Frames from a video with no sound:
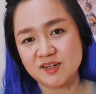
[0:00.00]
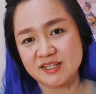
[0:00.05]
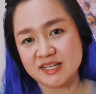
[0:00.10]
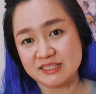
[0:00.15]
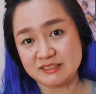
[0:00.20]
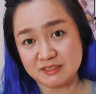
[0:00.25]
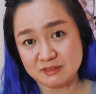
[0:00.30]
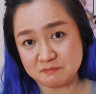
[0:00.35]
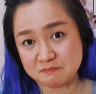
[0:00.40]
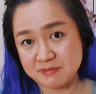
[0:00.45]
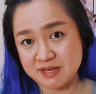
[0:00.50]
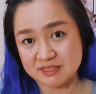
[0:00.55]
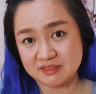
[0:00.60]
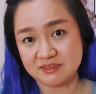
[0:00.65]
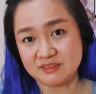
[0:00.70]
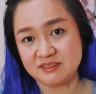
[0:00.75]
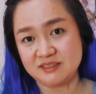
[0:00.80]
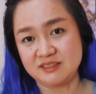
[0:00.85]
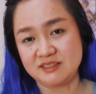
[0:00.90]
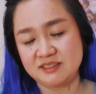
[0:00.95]
getting
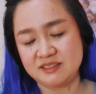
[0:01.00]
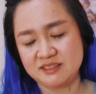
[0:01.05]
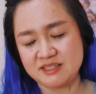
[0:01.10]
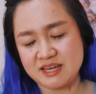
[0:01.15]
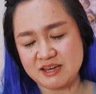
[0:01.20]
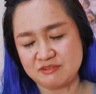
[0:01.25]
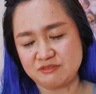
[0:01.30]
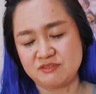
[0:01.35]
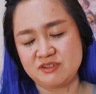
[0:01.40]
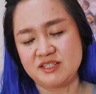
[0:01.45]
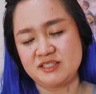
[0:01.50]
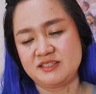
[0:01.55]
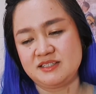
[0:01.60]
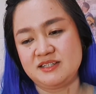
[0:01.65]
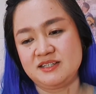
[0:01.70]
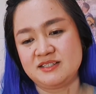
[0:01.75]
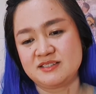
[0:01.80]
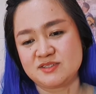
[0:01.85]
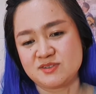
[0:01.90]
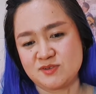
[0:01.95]
better every
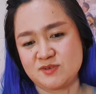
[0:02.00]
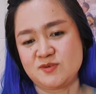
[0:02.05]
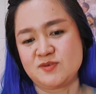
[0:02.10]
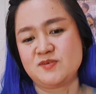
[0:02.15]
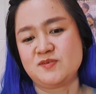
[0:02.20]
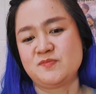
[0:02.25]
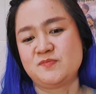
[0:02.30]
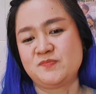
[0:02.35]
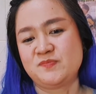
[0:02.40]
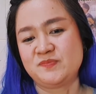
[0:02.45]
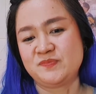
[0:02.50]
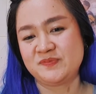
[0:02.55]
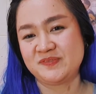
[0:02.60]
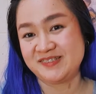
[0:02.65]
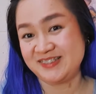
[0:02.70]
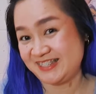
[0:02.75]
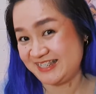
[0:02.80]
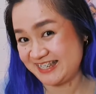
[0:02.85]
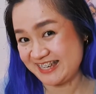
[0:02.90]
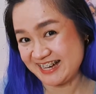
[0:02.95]
day. So,
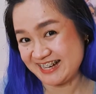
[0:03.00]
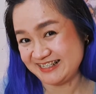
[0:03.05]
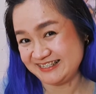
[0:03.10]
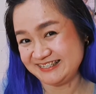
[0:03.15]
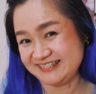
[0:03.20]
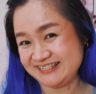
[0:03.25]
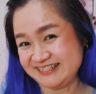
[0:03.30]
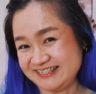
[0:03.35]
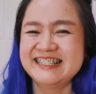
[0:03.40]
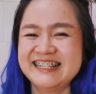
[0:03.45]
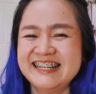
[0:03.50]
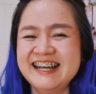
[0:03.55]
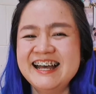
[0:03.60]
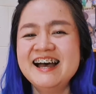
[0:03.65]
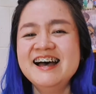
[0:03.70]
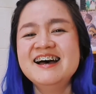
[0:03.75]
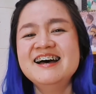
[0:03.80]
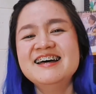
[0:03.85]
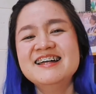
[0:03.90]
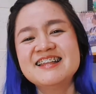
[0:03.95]
yeah.
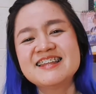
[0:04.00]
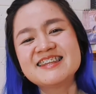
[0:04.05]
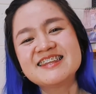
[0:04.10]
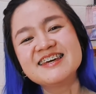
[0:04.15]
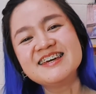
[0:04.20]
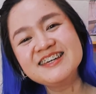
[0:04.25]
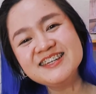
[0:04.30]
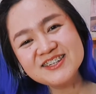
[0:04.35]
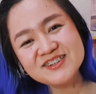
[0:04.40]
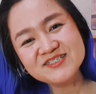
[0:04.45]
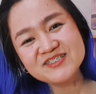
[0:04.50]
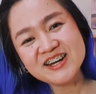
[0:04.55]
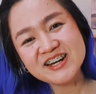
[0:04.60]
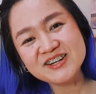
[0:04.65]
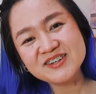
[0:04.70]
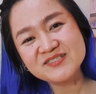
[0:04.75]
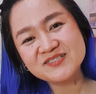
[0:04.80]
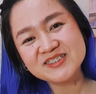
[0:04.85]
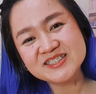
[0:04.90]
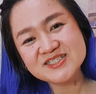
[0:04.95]
Thank you
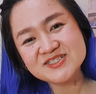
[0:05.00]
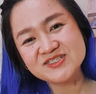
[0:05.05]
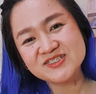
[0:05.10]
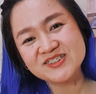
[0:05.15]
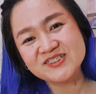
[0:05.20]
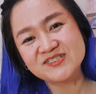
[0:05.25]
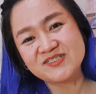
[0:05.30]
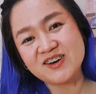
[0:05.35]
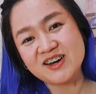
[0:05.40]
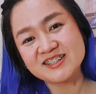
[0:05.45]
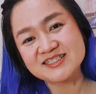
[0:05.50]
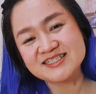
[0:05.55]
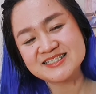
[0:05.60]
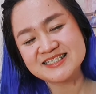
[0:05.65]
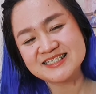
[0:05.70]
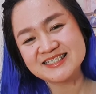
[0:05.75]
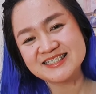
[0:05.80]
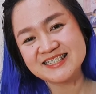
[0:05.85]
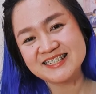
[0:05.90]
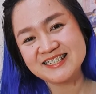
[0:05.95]
very much for
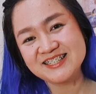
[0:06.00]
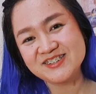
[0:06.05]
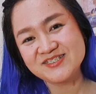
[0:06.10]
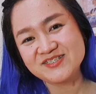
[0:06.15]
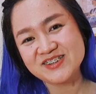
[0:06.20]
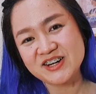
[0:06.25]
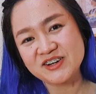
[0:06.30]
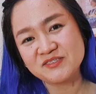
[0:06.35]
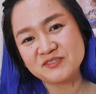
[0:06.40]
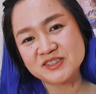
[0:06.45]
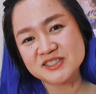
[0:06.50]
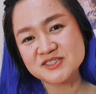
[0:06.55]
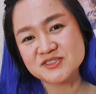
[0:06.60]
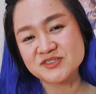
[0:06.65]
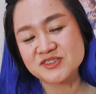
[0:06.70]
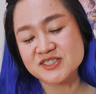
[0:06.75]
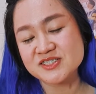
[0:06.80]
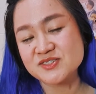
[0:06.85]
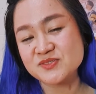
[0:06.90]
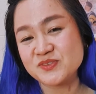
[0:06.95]
watching. Thank you very much
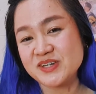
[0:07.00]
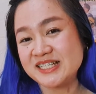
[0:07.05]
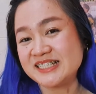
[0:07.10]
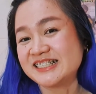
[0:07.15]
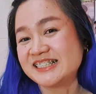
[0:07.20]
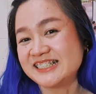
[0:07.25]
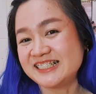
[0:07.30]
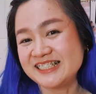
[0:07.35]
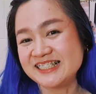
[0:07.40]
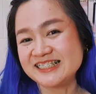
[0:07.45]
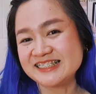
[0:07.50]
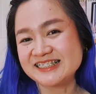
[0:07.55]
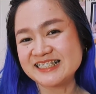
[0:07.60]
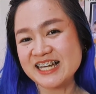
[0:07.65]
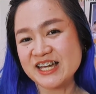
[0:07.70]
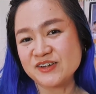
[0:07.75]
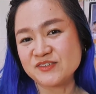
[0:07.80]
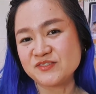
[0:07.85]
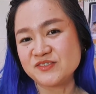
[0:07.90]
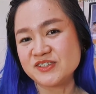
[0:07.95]
for spending your
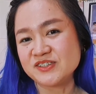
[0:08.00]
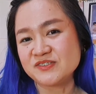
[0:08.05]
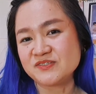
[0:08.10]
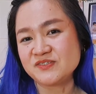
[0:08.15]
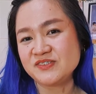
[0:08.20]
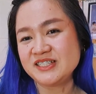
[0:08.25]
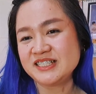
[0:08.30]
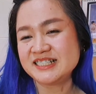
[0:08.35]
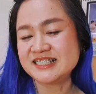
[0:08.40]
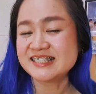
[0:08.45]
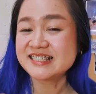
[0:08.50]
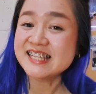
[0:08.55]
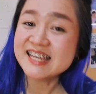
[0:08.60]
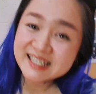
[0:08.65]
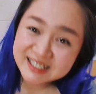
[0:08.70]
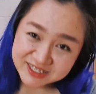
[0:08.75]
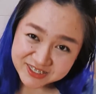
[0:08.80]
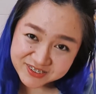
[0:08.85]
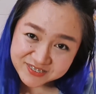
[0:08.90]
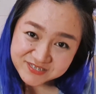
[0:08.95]
time with me.
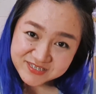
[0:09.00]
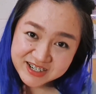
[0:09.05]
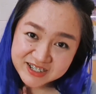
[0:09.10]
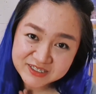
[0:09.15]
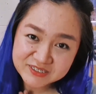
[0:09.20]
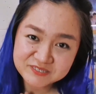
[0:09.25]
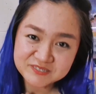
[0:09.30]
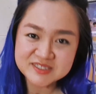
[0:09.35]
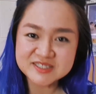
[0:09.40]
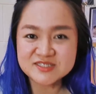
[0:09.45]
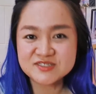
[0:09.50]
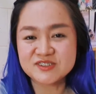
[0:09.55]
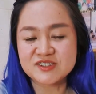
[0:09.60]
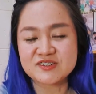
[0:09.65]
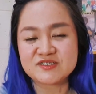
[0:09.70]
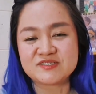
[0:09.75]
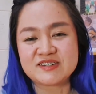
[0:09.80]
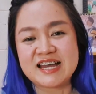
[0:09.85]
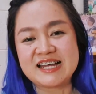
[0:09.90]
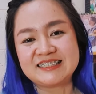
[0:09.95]
Thank you very much
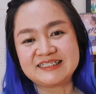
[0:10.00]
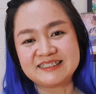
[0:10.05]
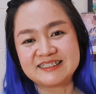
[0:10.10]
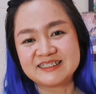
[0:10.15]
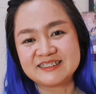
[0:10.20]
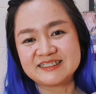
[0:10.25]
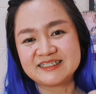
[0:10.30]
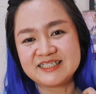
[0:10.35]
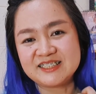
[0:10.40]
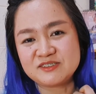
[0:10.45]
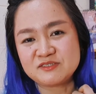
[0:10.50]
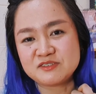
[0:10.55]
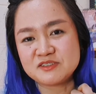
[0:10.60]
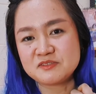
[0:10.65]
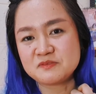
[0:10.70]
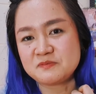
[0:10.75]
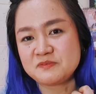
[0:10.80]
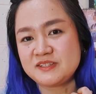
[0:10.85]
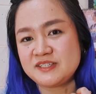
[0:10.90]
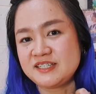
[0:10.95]
for fangirling
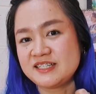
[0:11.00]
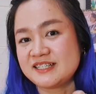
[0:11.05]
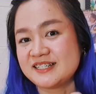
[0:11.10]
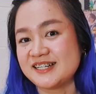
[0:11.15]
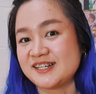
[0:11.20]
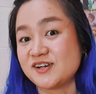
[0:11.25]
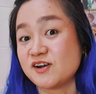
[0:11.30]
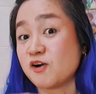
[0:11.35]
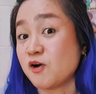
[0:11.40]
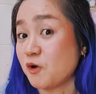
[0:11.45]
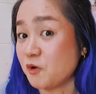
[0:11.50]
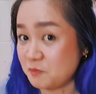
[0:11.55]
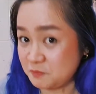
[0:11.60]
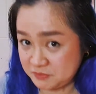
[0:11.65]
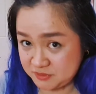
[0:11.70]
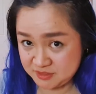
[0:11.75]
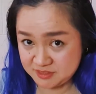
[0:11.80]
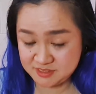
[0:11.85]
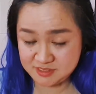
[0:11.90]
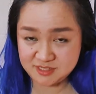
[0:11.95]
with me. And I hope
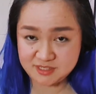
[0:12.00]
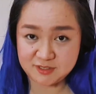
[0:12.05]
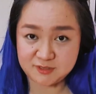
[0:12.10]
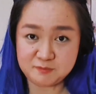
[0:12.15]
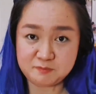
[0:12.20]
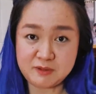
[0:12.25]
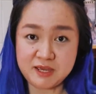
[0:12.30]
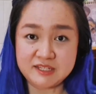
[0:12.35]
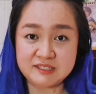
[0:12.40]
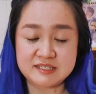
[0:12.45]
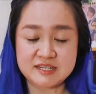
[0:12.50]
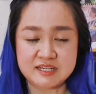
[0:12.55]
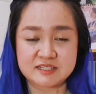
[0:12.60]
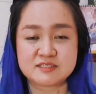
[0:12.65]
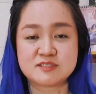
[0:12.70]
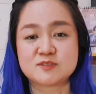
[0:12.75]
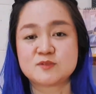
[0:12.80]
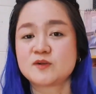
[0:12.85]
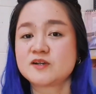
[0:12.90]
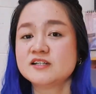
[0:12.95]
to see you on my
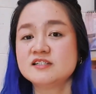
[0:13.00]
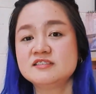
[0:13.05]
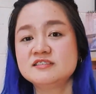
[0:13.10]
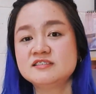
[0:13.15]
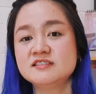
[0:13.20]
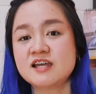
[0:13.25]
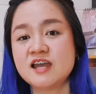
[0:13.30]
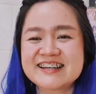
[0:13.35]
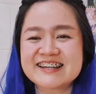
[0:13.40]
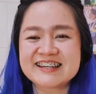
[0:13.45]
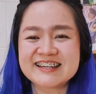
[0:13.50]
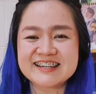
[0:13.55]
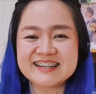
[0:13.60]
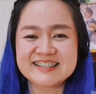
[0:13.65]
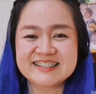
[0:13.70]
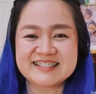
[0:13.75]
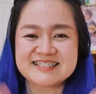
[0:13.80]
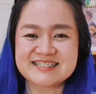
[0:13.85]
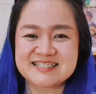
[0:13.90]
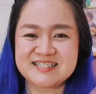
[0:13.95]
next one. Okay,
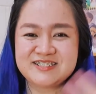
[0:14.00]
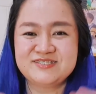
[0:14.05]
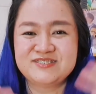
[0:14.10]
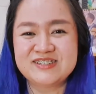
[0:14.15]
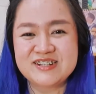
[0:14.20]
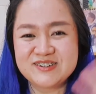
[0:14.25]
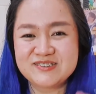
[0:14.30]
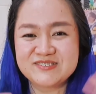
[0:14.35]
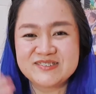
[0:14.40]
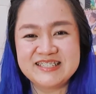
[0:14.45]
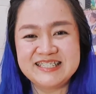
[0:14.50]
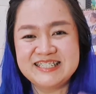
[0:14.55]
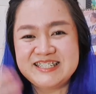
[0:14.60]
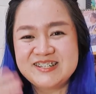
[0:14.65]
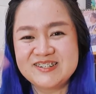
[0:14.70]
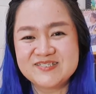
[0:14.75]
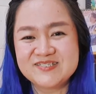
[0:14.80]
that's it for me.